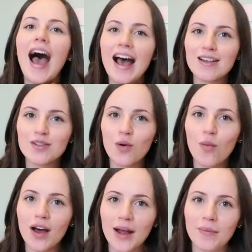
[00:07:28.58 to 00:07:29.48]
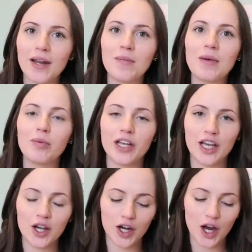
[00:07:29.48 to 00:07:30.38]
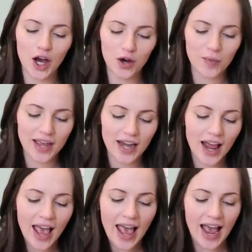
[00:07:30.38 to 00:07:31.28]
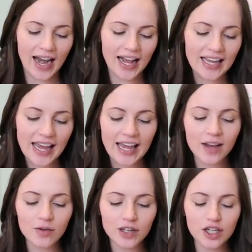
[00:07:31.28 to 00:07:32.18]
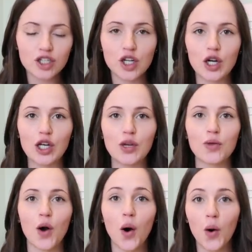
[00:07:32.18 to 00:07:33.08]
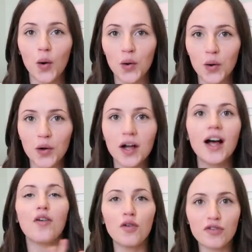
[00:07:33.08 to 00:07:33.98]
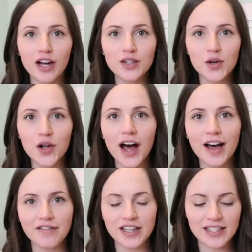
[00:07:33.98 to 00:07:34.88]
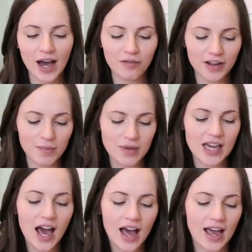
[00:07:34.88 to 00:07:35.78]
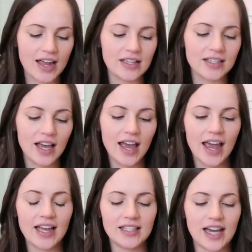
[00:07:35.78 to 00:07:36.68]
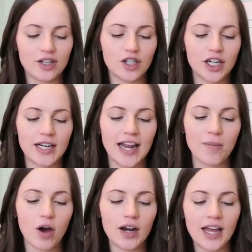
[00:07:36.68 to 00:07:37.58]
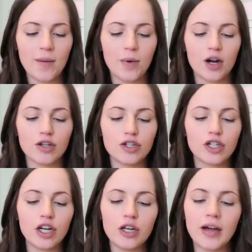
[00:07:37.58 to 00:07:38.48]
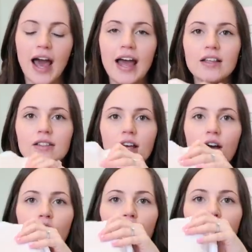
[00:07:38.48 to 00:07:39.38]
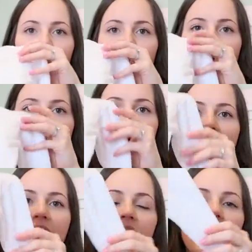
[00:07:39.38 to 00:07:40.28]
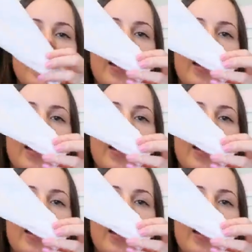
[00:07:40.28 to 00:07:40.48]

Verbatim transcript: ask what I'm gonna be bringing her home in, and I can't really show you the whole full frontal of this outfit because it says her name on it, but I'll show you guys from the back.